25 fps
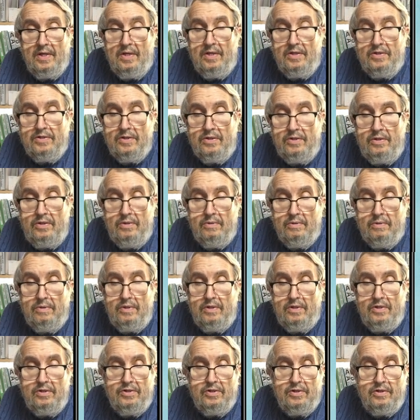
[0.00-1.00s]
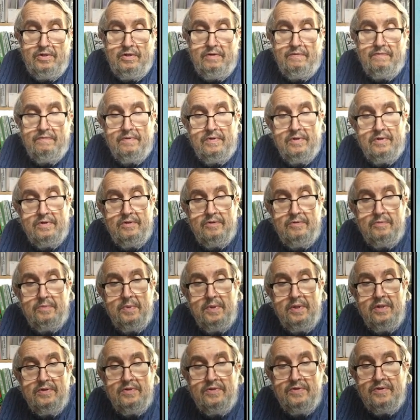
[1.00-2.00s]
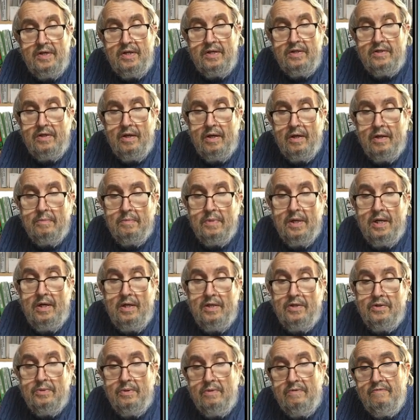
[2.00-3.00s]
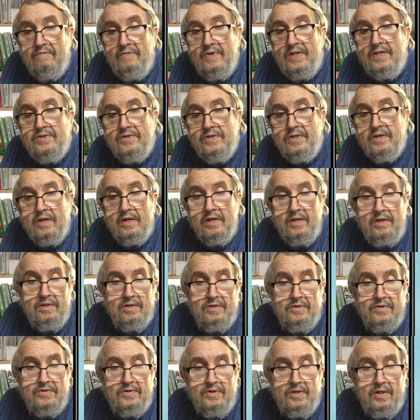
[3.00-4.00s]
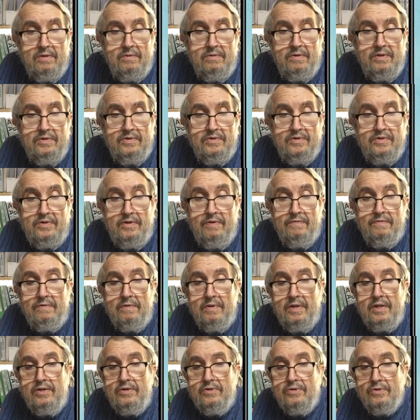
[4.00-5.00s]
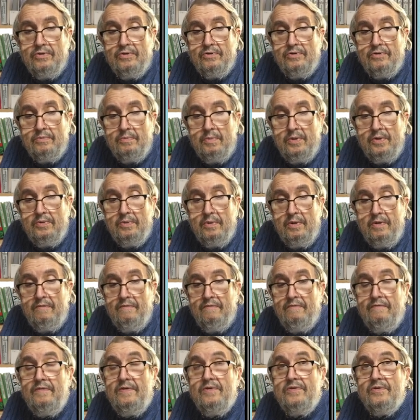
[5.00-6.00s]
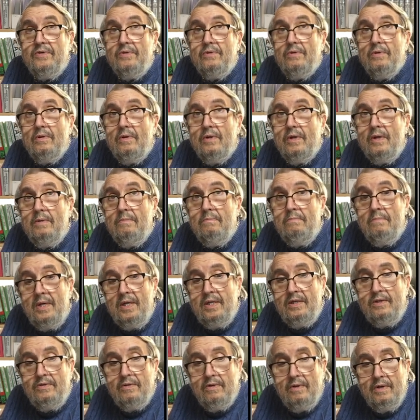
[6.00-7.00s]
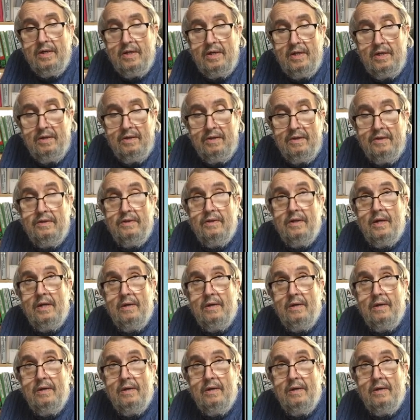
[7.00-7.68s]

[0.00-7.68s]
is a new initiative that has been set up to investigate the serious differentials between physical and mental health